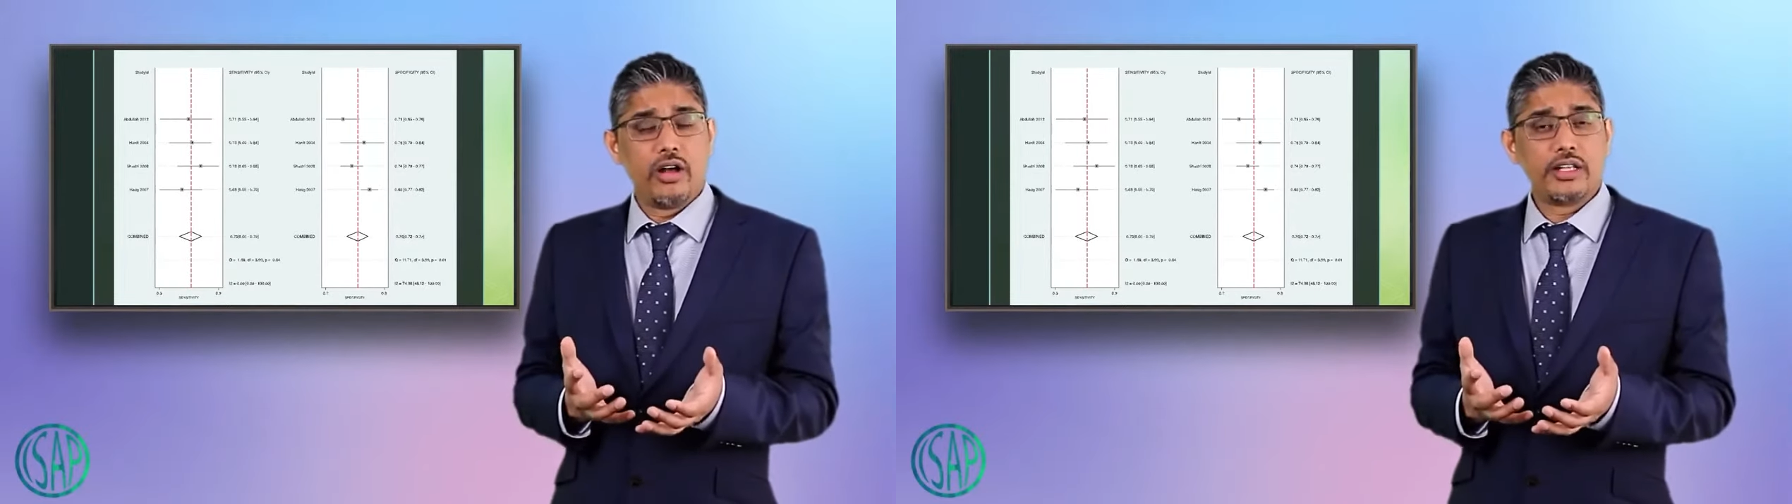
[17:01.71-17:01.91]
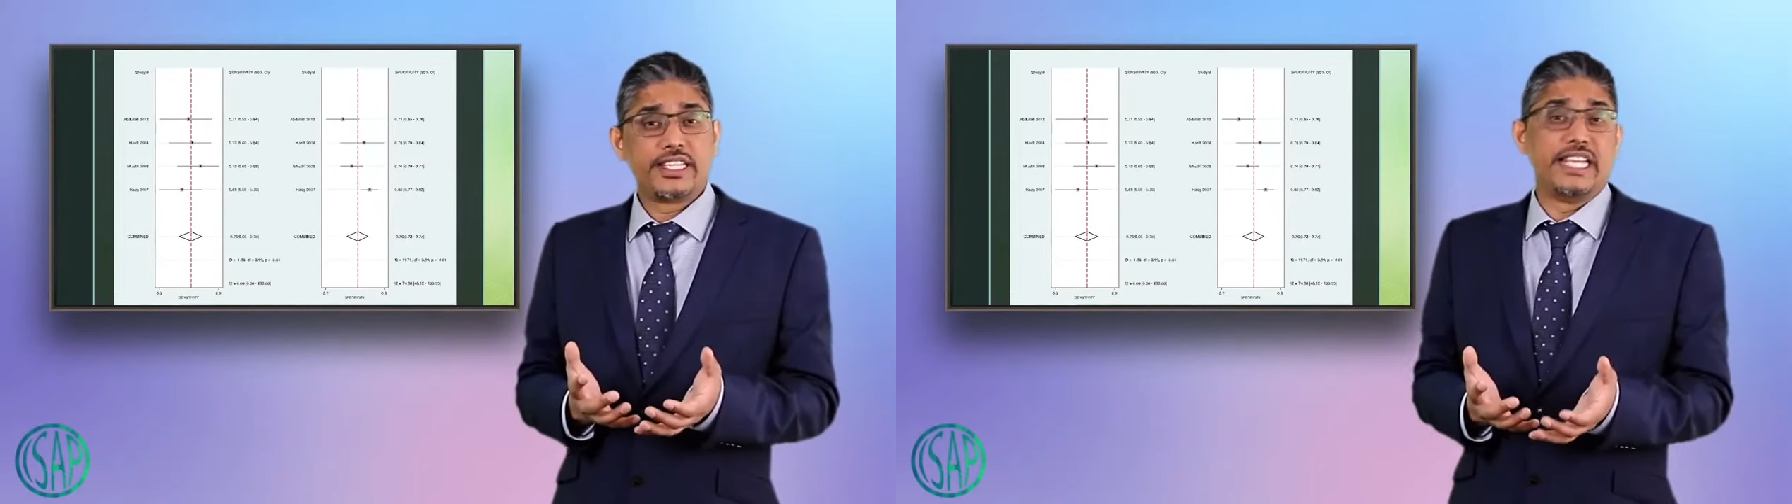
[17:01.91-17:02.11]

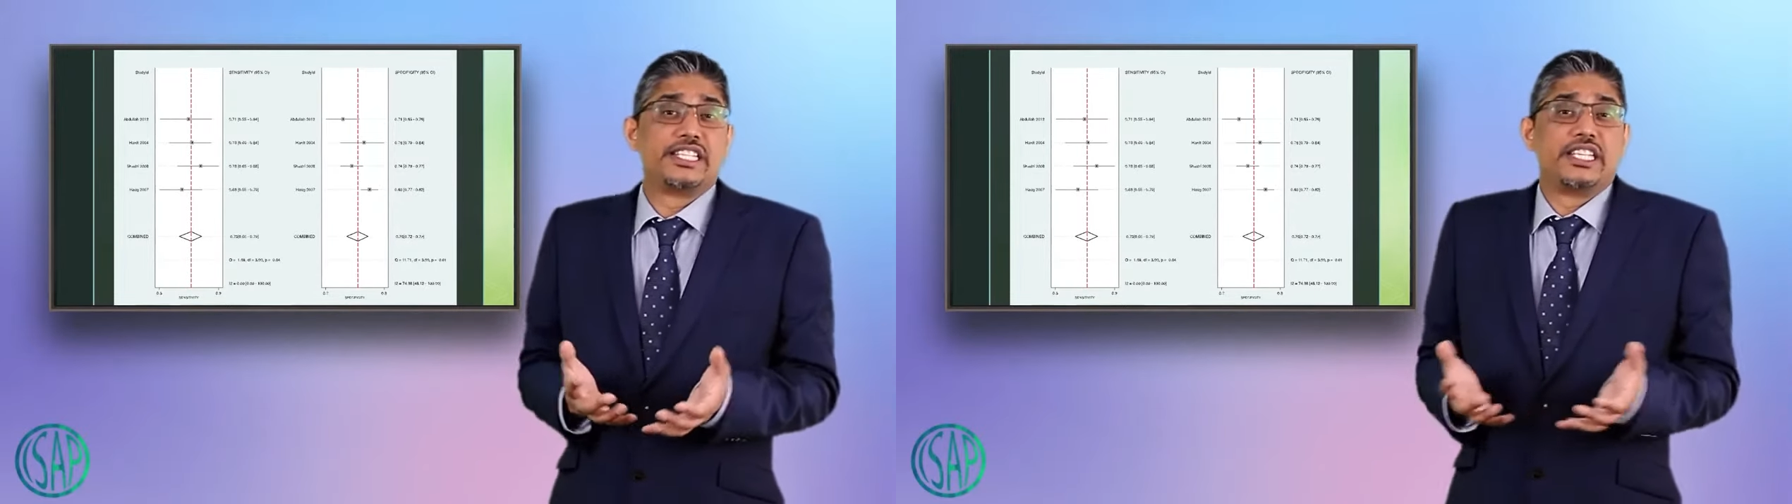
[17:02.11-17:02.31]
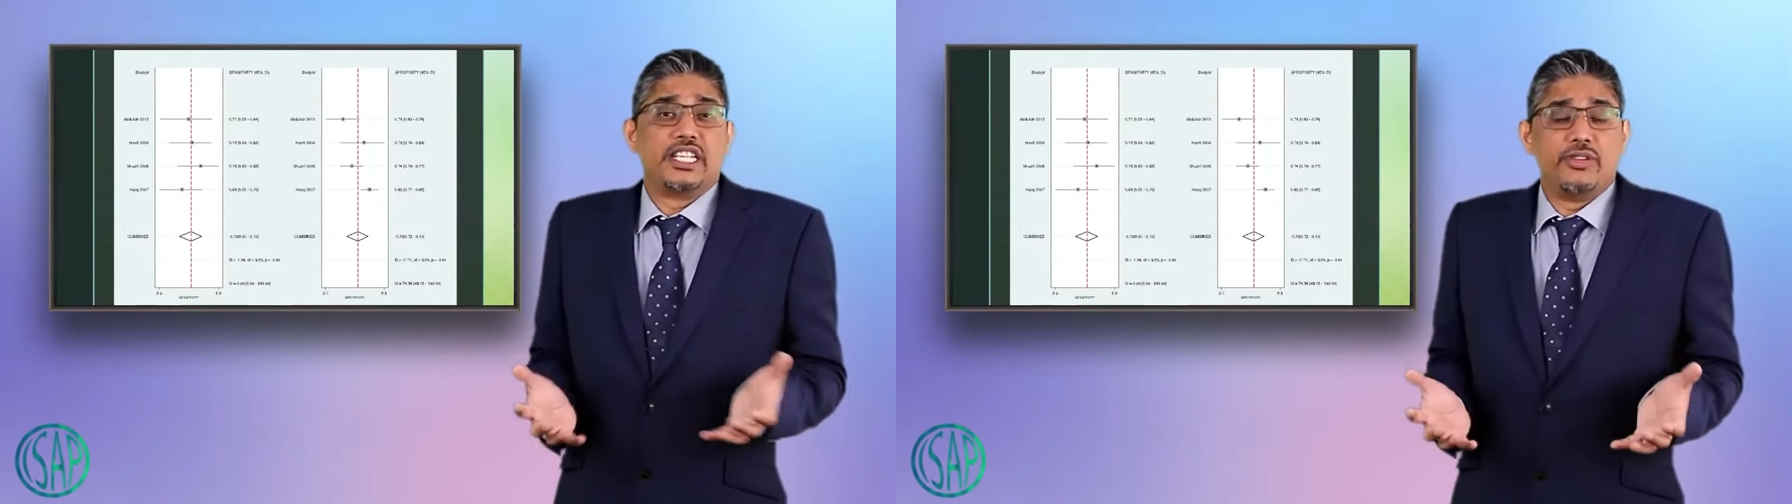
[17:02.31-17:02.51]

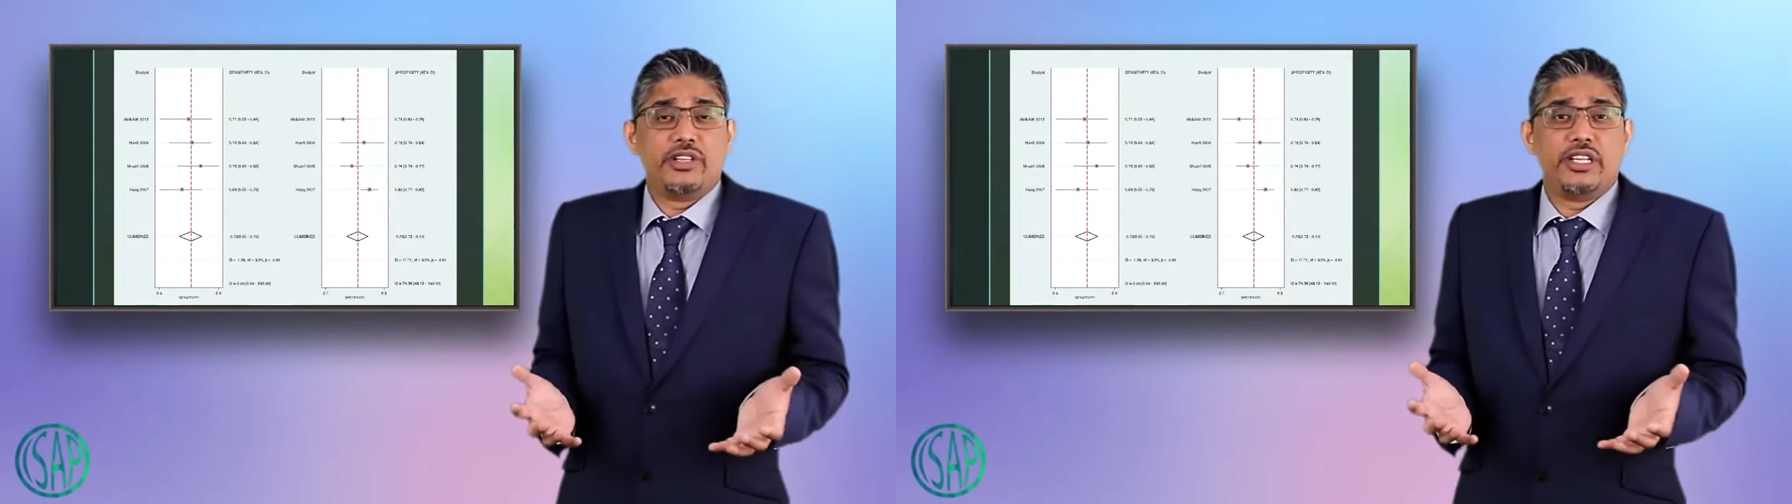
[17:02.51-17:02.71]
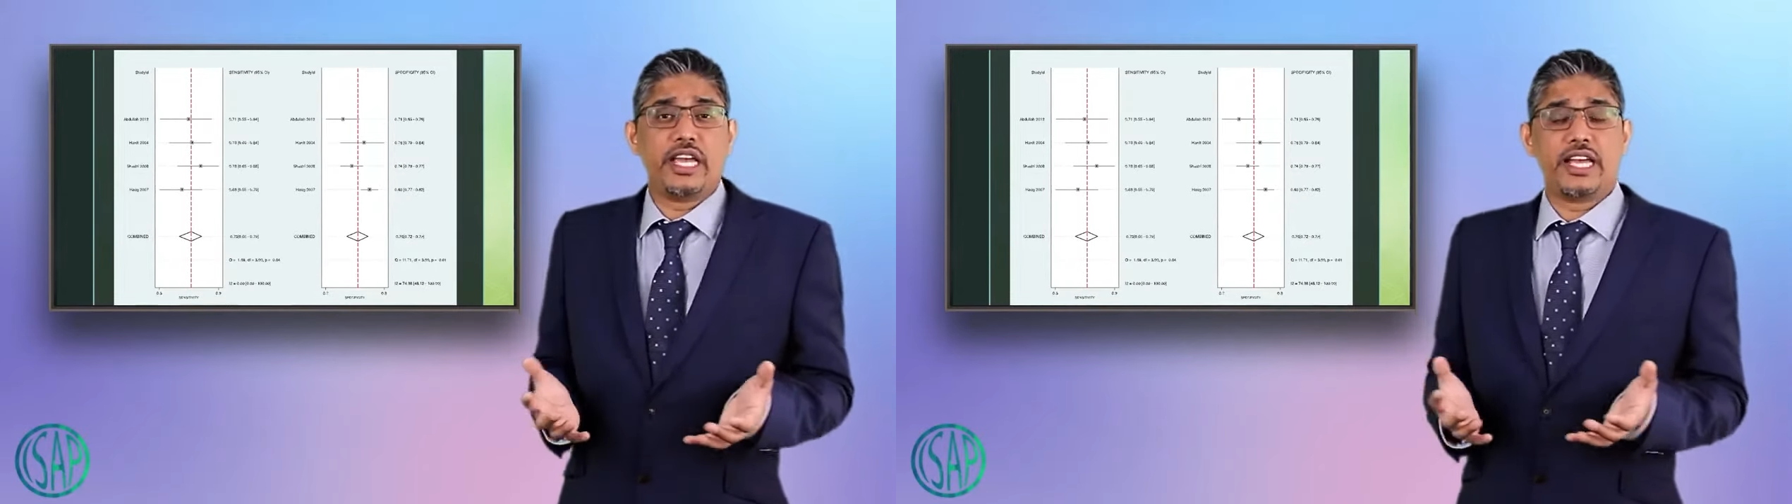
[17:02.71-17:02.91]

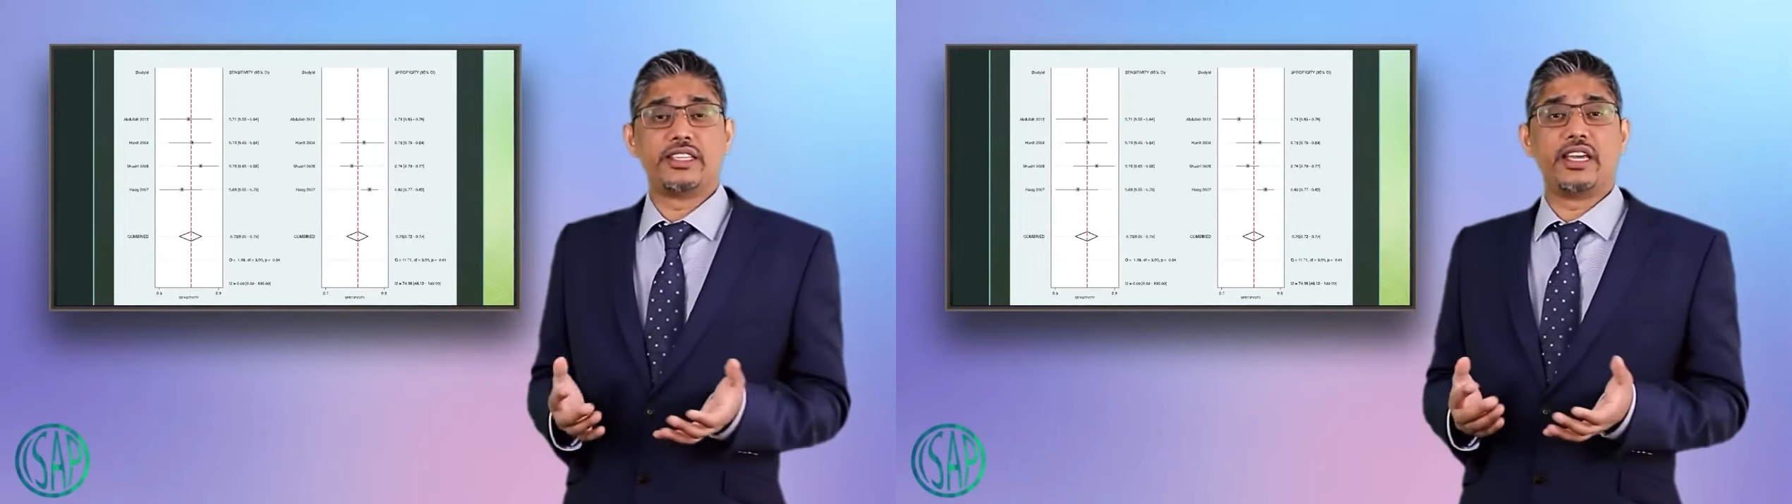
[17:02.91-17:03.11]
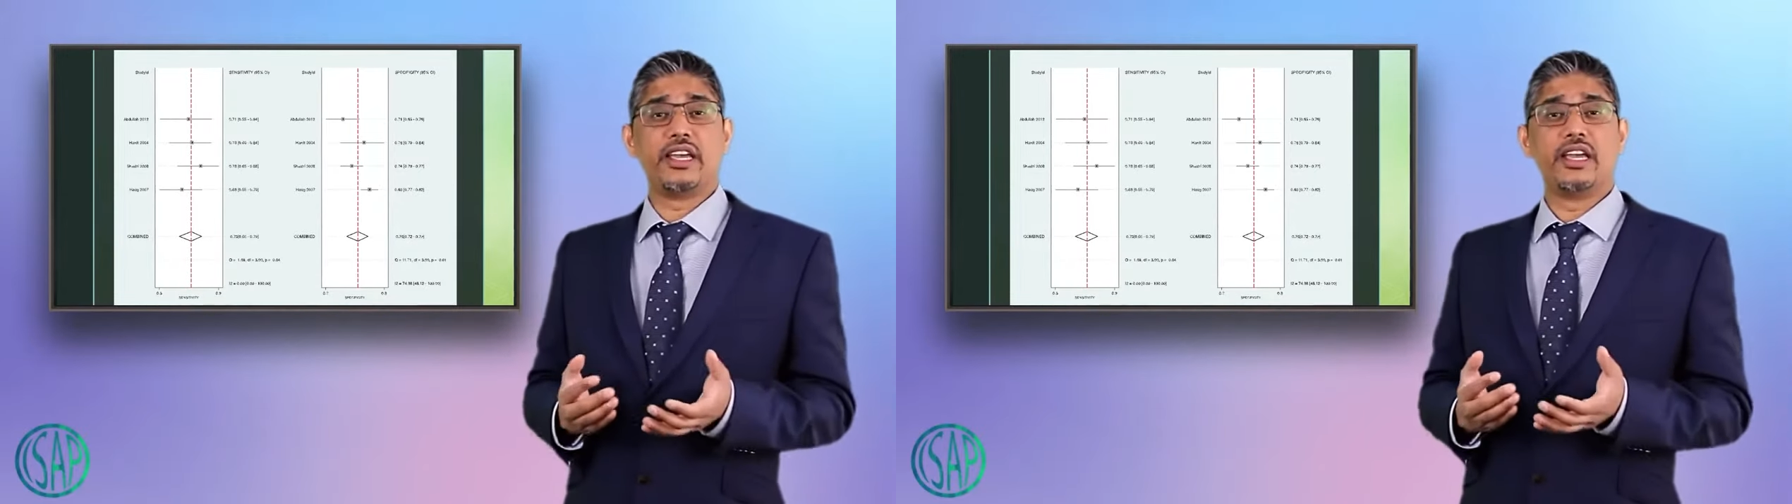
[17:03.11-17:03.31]
sensitivity as
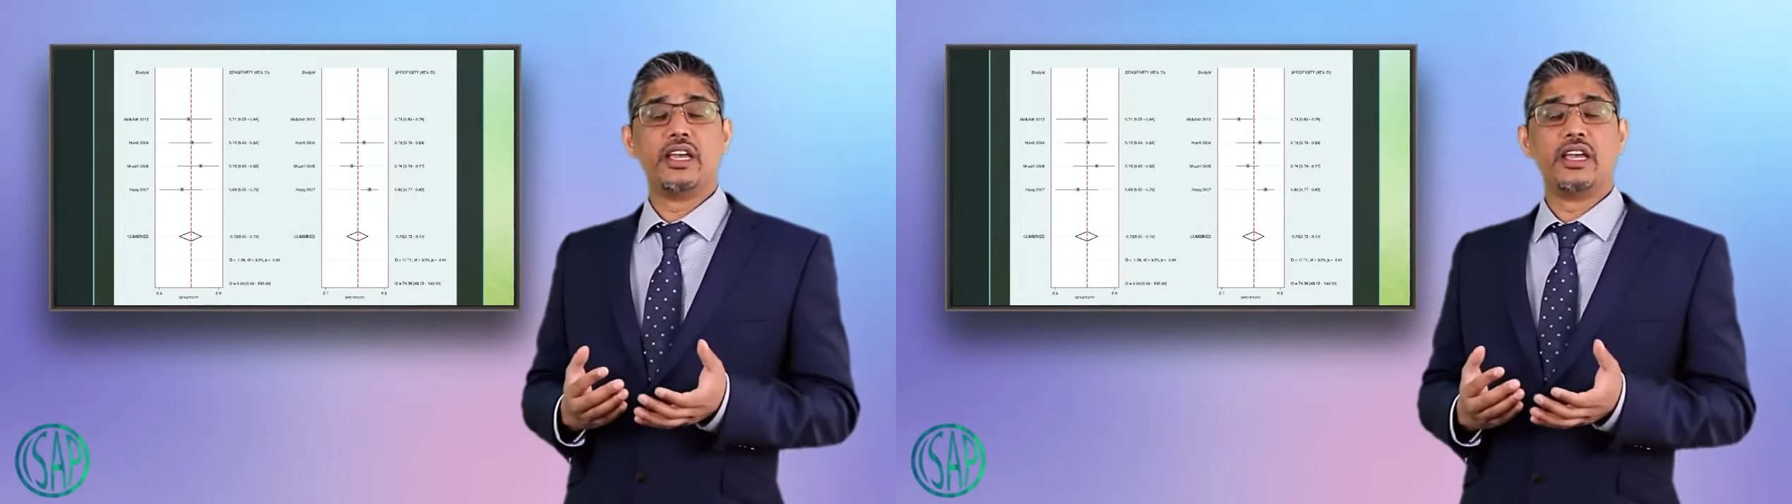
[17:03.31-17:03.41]
a